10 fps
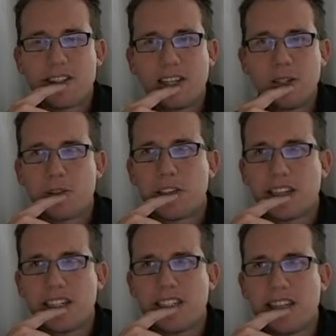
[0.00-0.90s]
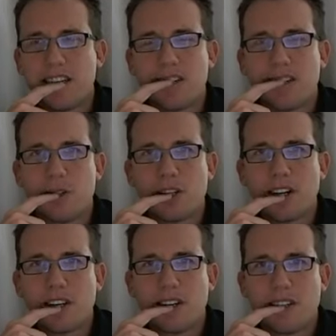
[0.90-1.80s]
interesting idea. And then you
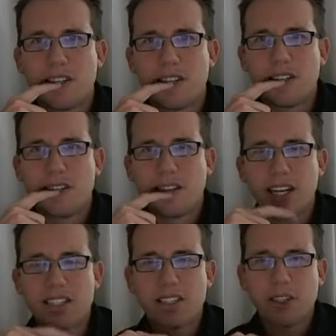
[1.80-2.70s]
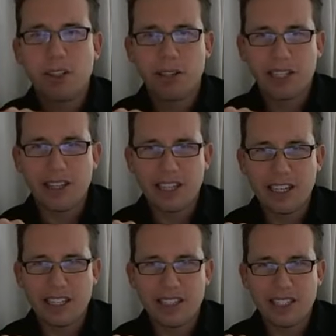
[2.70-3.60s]
start executing on the
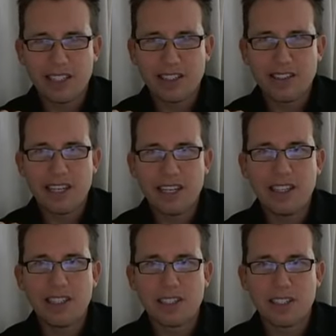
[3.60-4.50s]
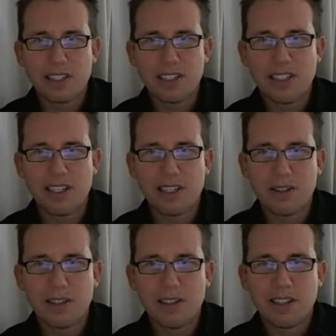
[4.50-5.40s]
idea, and then you're, you
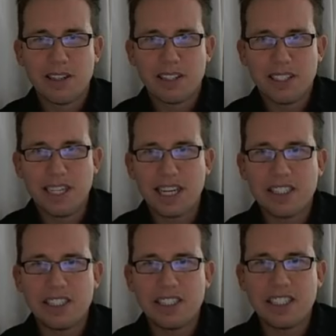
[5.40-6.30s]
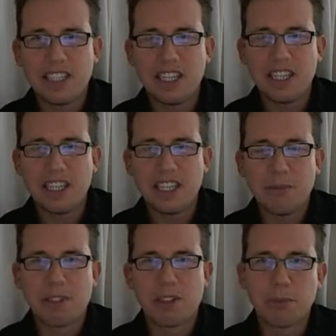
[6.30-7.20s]
know, neck deep
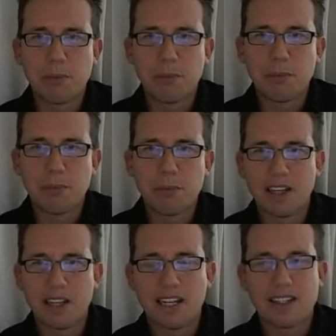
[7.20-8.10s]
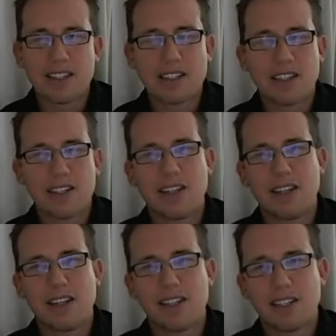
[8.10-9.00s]
into the middle of it, and you're like,
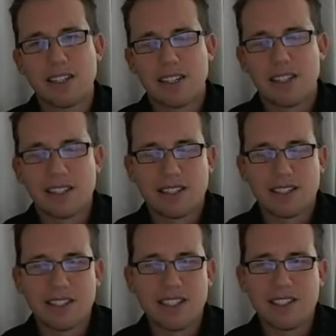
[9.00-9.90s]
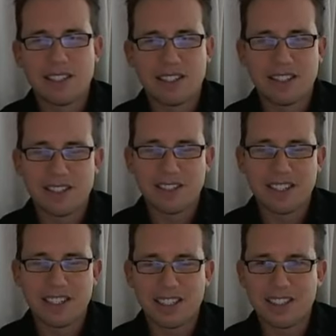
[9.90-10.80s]
oh, this is
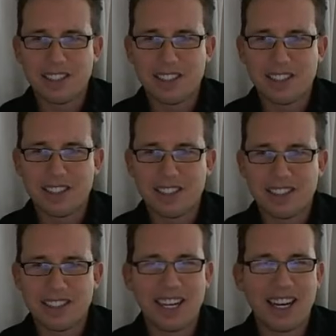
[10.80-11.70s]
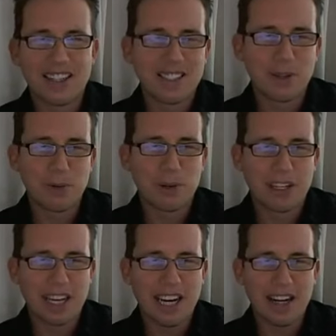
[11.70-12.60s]
just not
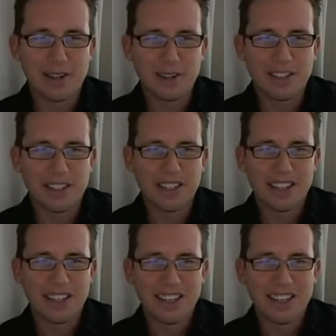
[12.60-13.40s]
going to work out.